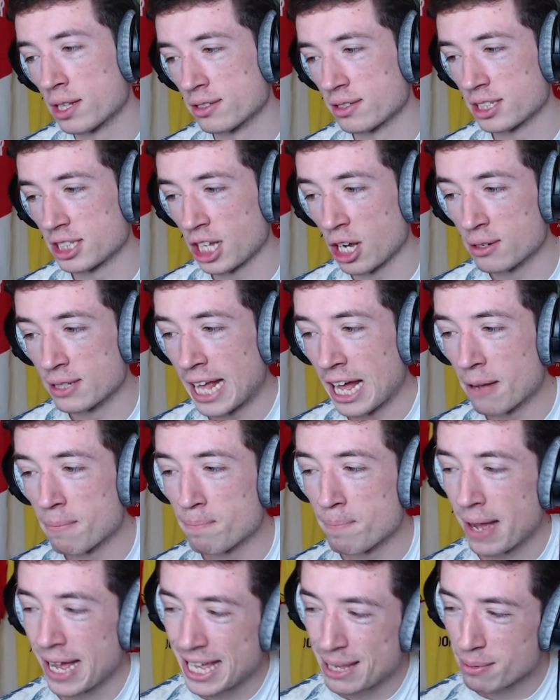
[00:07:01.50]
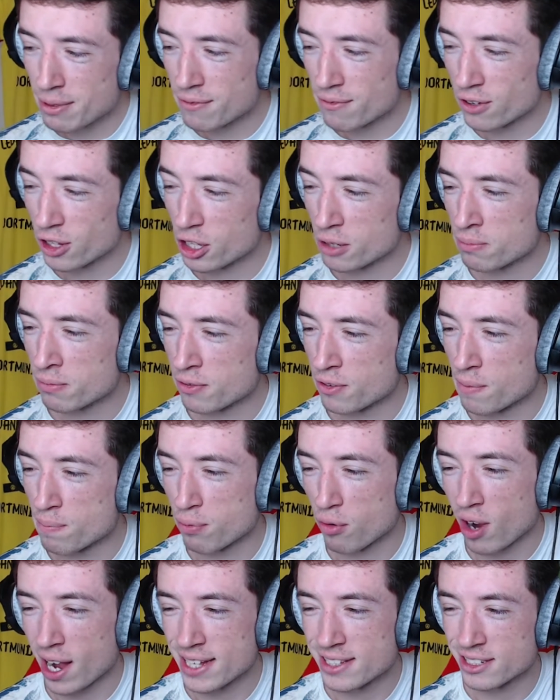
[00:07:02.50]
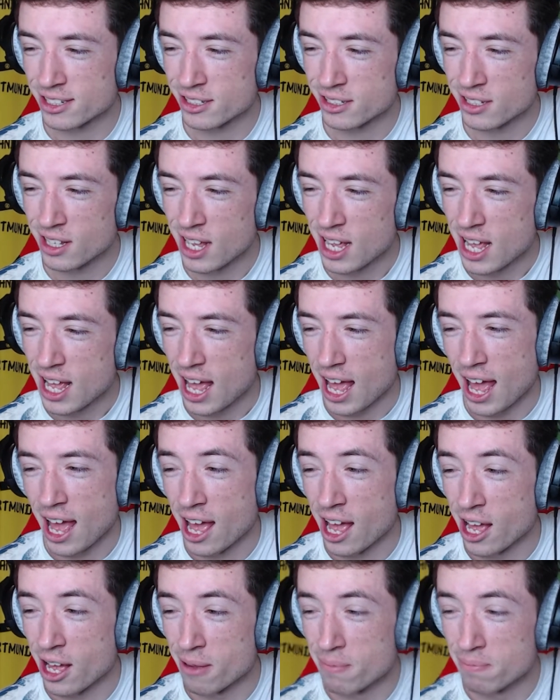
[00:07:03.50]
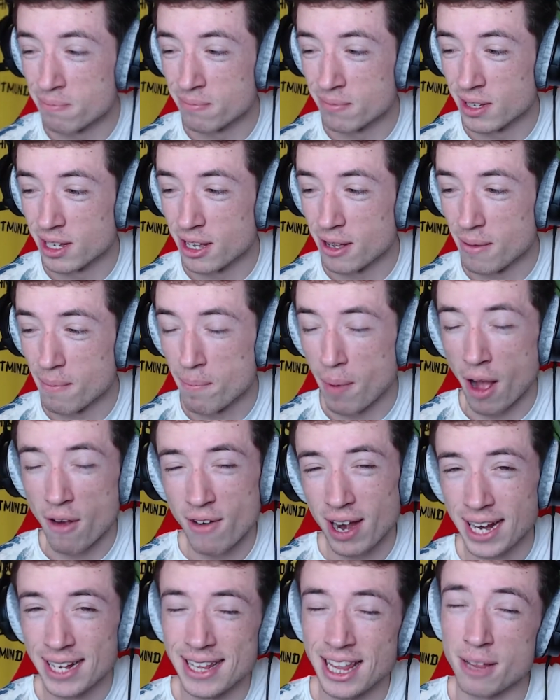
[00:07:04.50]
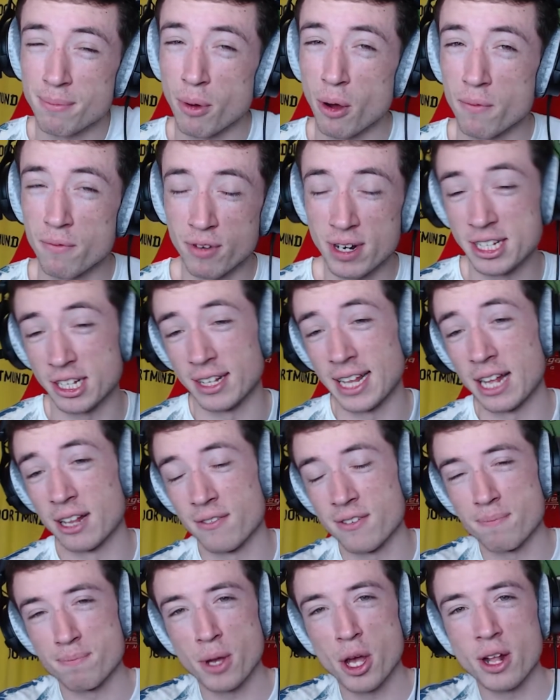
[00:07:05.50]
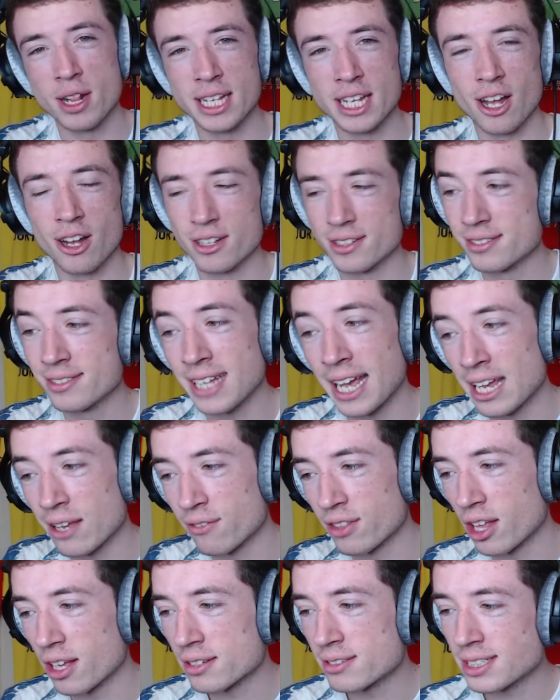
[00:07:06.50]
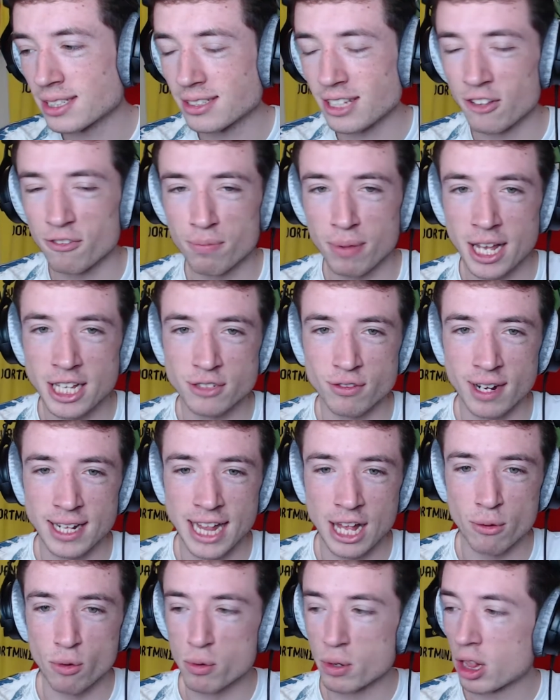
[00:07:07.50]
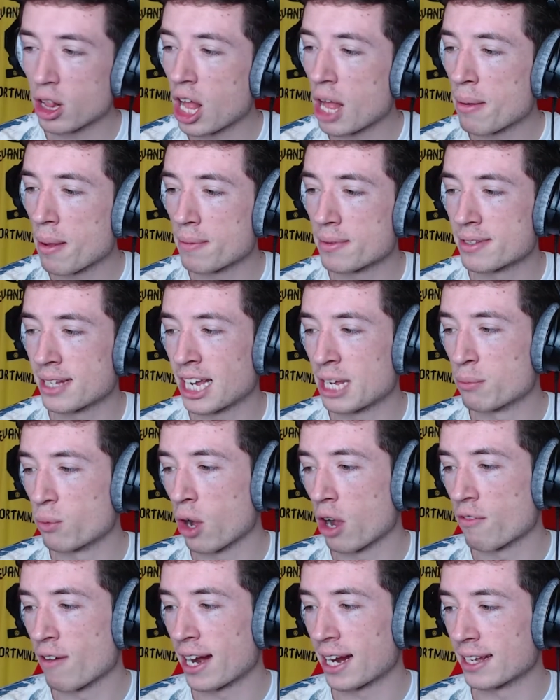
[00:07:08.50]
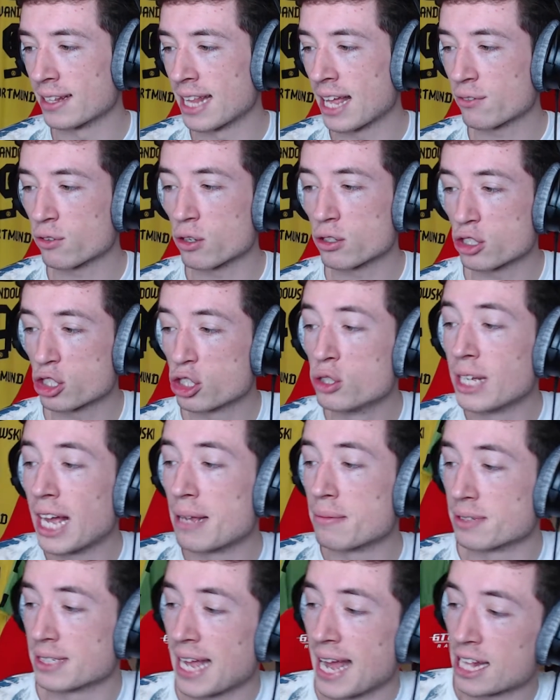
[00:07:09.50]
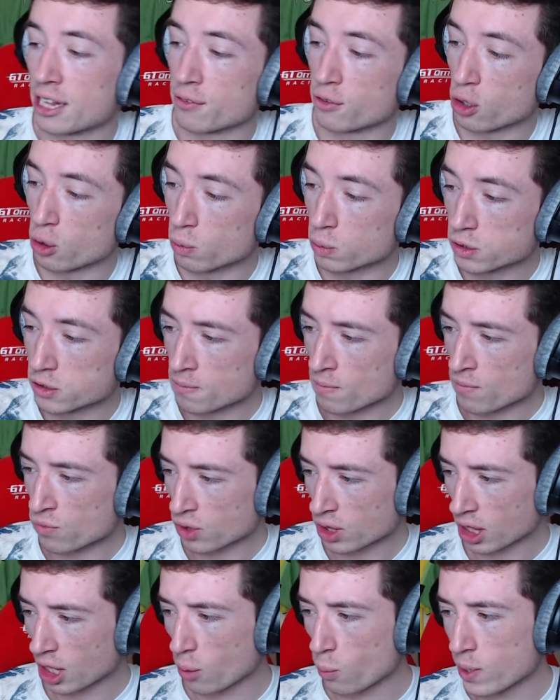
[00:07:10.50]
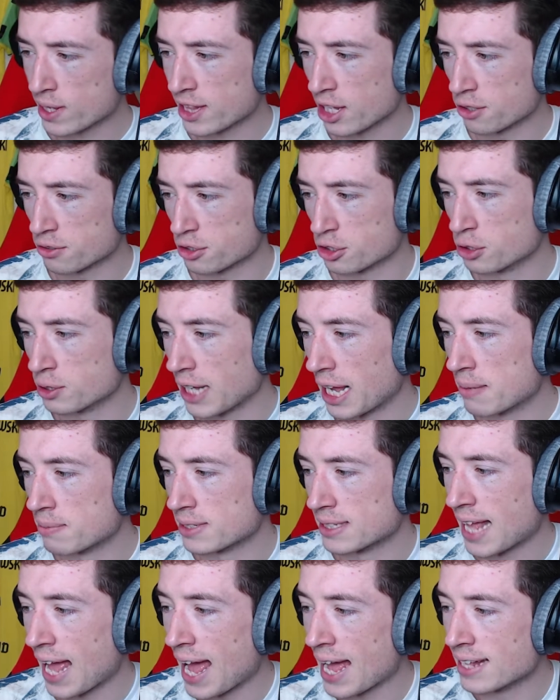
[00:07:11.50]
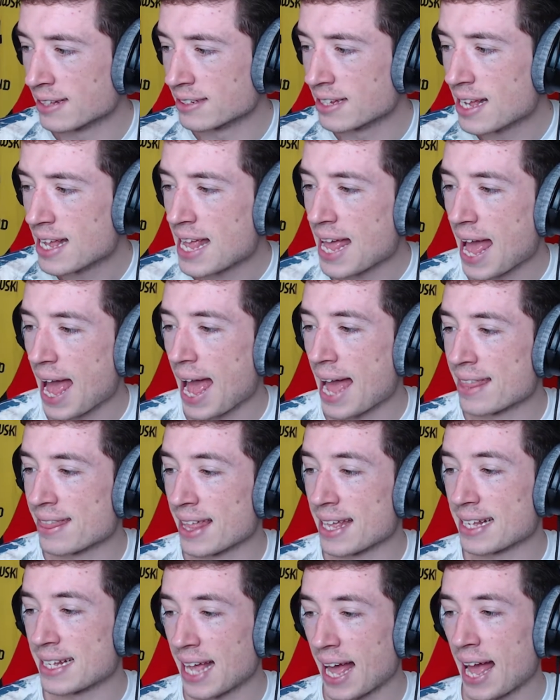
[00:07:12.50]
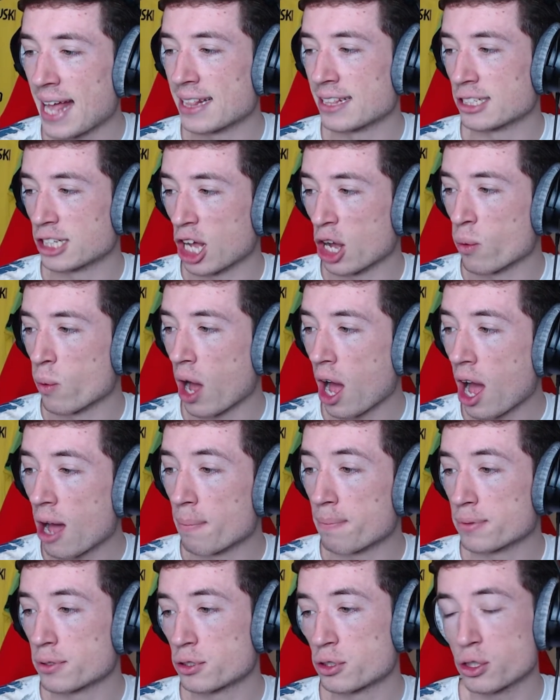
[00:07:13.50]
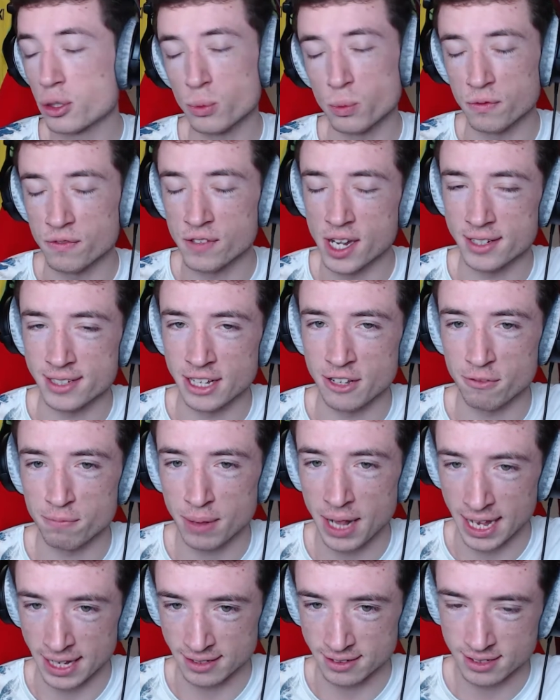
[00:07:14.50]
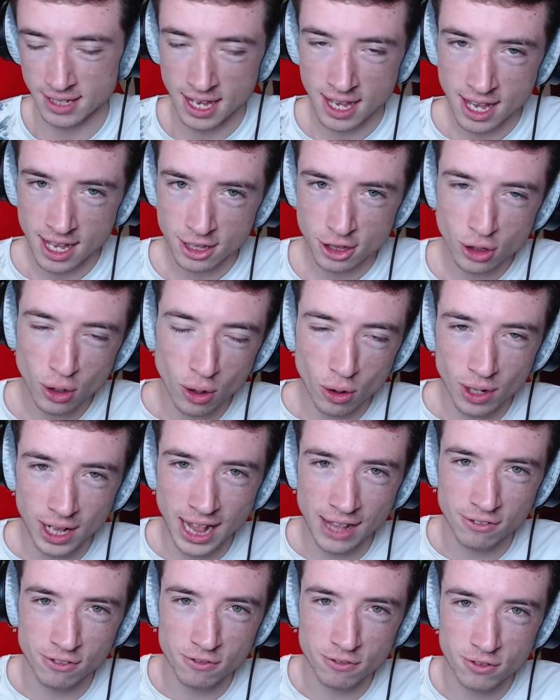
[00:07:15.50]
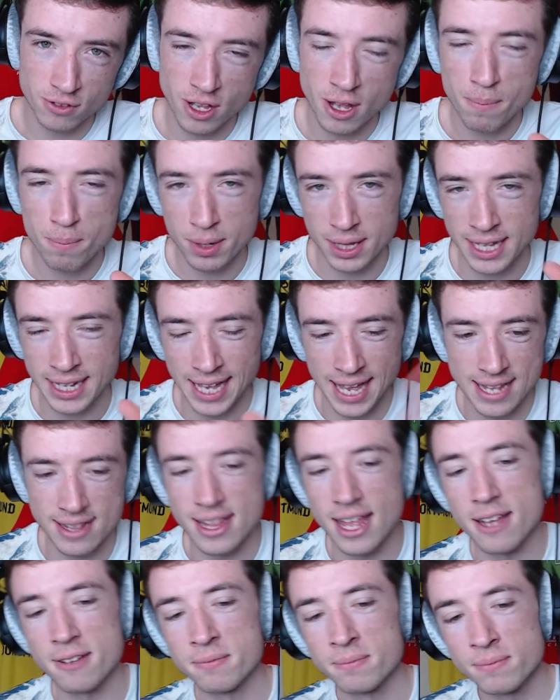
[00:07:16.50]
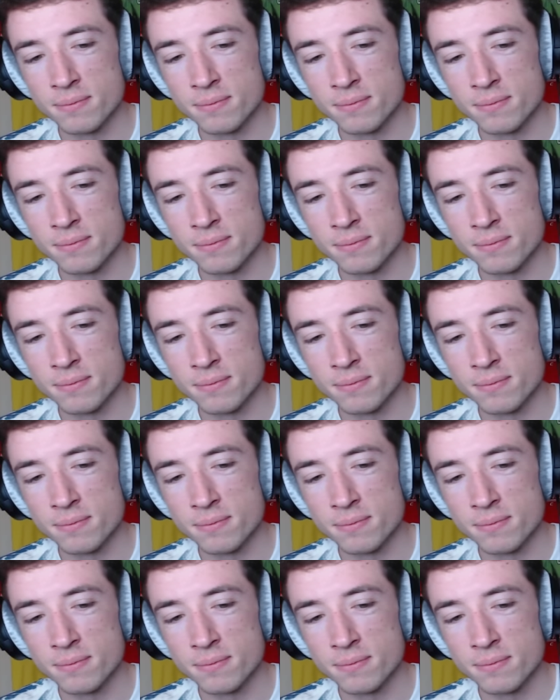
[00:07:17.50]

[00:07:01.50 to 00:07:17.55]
that go down. Maybe Fulham for Brighton. But I reckon they're the bottom 3 to go down. I think Burnley are safe. They are 16th place right now. We'll climb up the table, I reckon. They've got 2 games in hand, of course. Win those 2 games in hand, and they can go up to 13th place. Not 11th, but they're getting there.